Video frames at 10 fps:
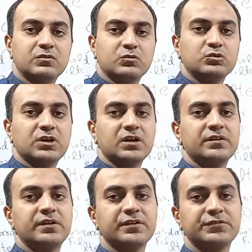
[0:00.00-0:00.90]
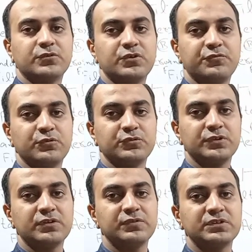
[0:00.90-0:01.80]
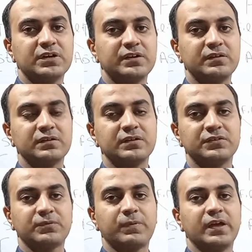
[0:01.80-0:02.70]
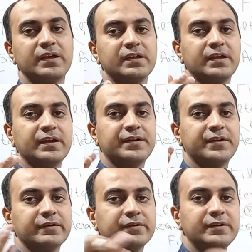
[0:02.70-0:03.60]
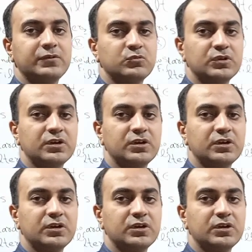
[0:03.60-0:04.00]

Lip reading: to the ducts or diffuser which are supplying air directly to